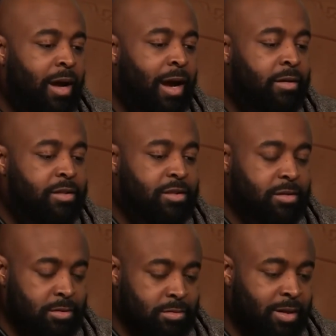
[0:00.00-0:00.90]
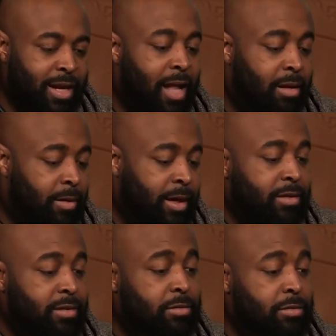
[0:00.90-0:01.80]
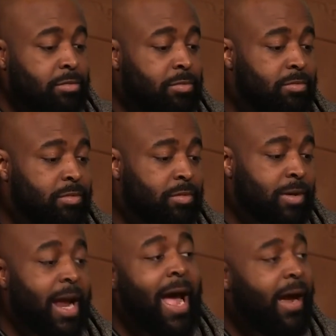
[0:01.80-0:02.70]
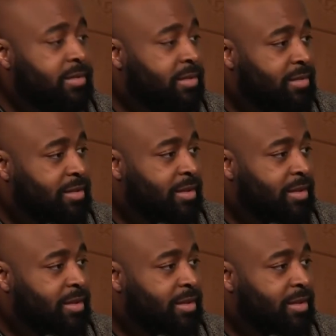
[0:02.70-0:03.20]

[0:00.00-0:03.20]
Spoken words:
did you recalibrate to react?